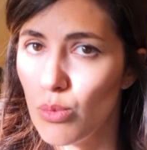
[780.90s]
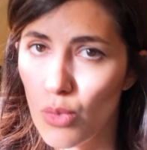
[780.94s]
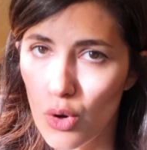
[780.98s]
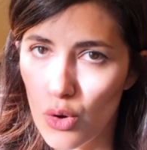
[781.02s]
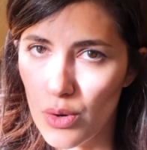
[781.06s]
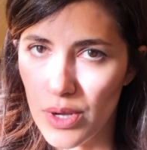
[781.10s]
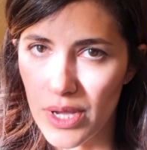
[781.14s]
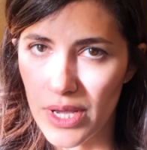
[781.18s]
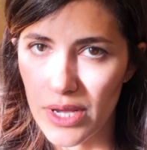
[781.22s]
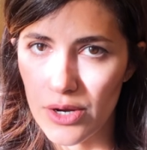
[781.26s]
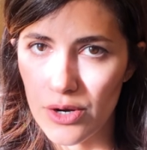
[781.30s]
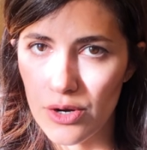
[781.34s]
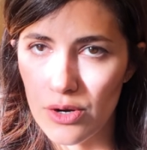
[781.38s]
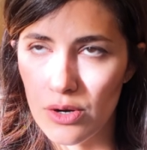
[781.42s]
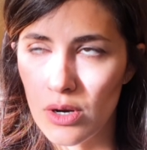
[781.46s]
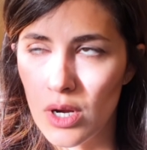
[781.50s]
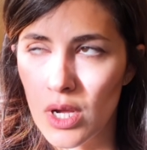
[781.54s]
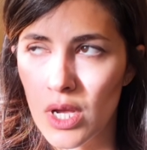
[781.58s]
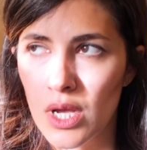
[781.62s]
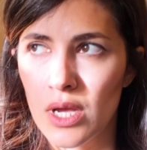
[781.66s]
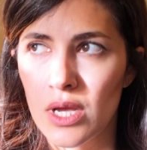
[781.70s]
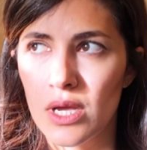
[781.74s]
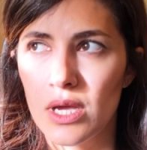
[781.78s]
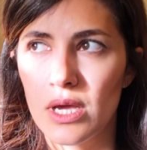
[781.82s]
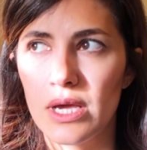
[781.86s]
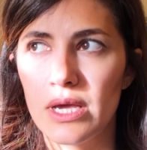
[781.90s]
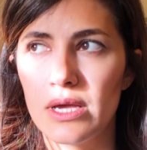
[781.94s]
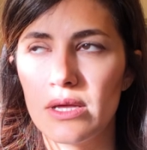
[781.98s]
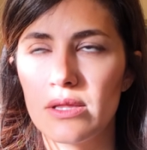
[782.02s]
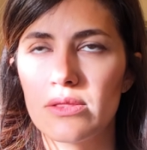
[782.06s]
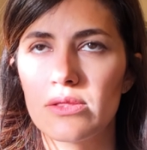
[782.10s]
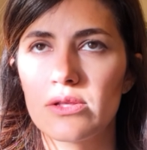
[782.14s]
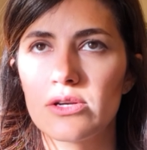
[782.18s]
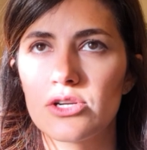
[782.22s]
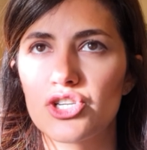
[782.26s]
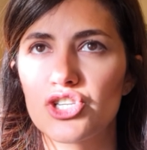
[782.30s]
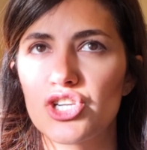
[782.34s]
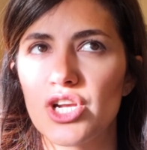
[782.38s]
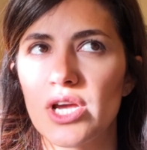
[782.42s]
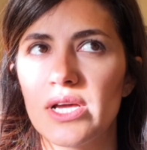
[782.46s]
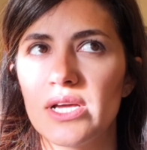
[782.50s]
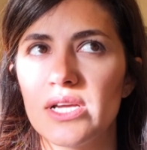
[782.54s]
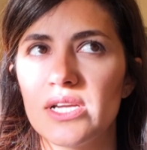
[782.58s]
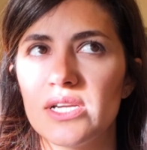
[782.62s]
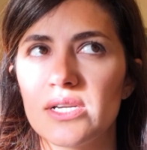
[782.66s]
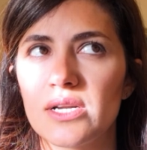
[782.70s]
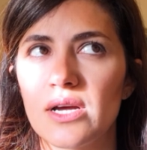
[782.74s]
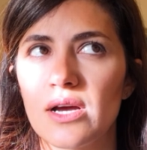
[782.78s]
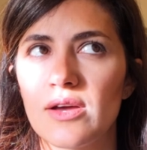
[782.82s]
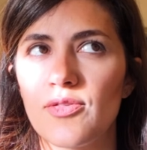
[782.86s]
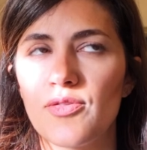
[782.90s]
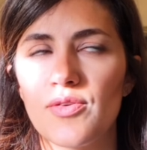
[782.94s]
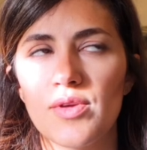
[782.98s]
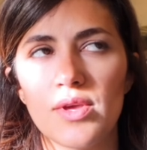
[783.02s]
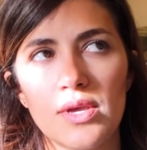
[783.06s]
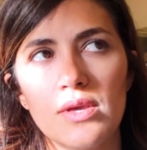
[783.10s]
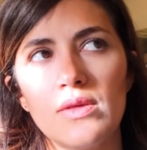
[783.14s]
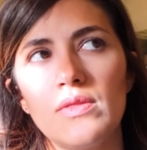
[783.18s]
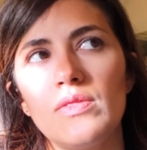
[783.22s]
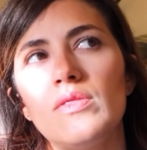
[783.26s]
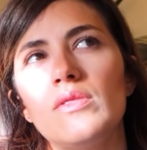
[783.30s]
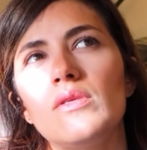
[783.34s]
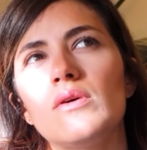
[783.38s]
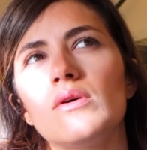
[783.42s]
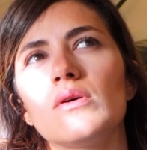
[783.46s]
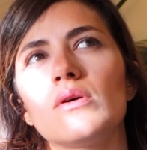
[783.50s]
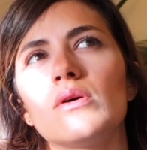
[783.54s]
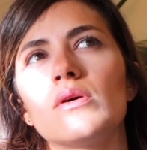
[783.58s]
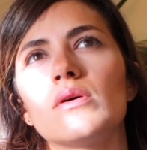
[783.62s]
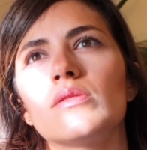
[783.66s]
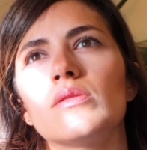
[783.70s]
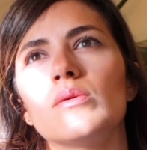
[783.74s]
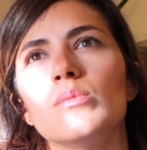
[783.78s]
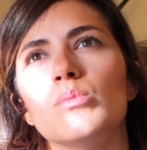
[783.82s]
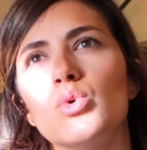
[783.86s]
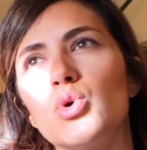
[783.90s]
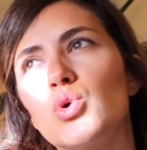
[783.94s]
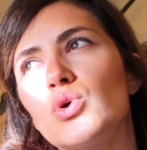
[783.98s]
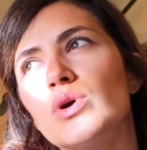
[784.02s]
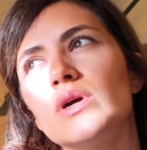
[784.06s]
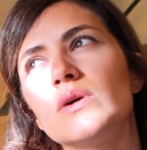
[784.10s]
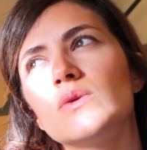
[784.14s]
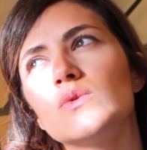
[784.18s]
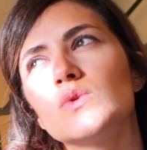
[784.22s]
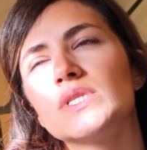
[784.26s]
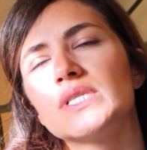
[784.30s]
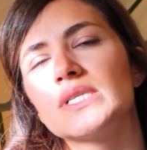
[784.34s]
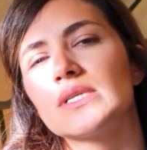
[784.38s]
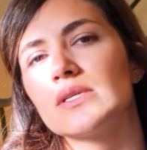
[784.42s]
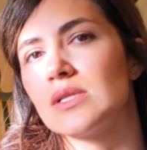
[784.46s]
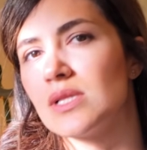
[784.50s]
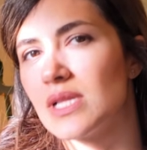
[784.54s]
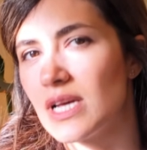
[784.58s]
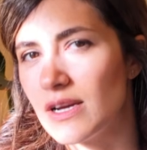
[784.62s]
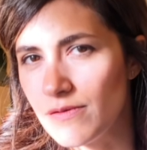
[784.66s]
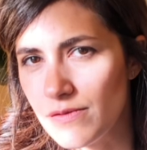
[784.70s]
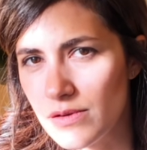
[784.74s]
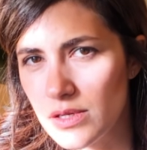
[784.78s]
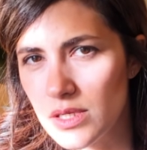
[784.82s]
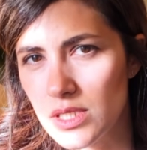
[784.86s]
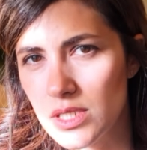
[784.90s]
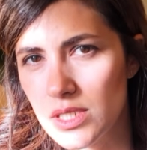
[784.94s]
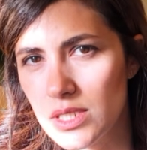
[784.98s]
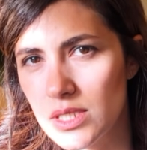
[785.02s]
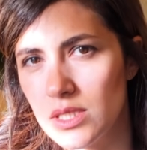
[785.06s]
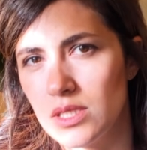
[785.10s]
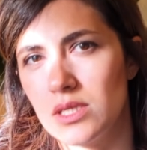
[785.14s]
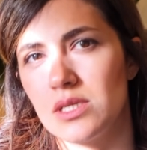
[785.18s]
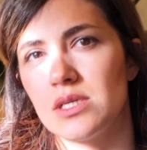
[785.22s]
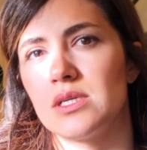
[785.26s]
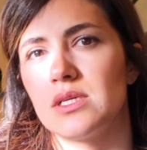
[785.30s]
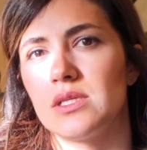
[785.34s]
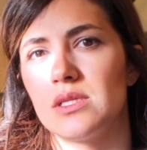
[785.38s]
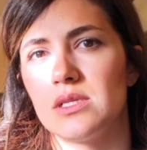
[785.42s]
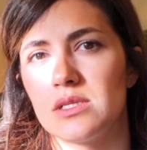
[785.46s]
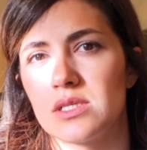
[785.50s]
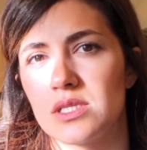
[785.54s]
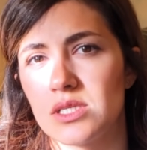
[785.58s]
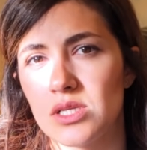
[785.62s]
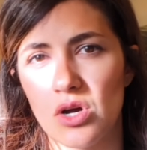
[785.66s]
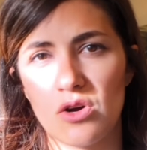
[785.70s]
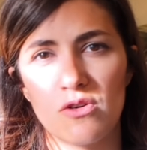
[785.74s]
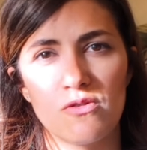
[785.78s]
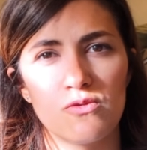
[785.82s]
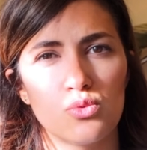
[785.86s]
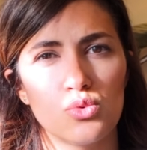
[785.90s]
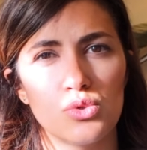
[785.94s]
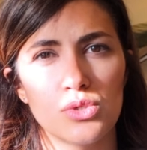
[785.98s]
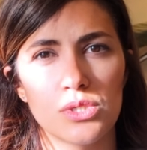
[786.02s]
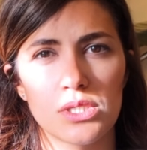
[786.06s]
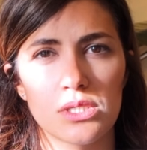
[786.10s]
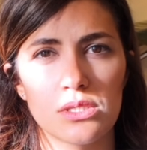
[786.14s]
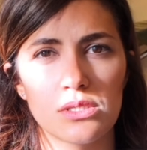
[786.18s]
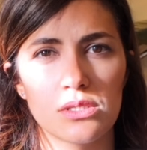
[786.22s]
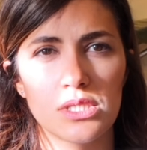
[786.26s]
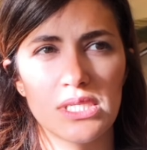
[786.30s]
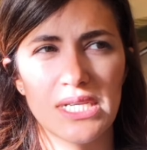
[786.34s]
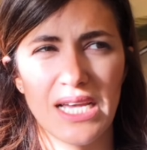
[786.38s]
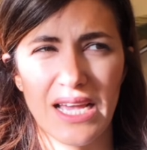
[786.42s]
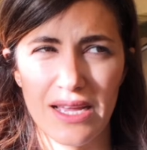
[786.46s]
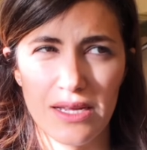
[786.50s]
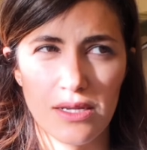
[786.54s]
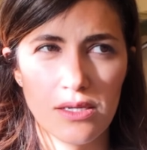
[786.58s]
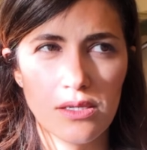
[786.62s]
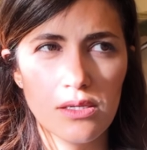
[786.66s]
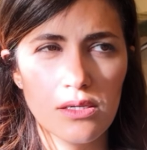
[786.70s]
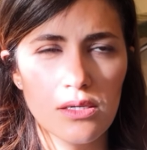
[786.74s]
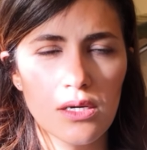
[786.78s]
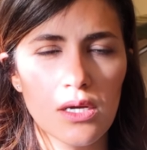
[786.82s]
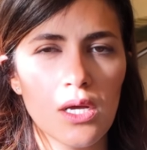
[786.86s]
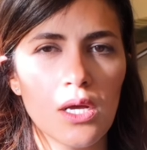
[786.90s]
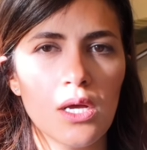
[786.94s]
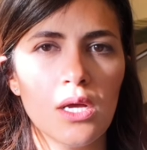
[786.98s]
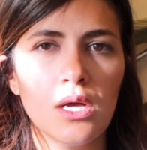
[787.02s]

Mohair in the shade, I think the Mohair was 11 and the Soft was 10.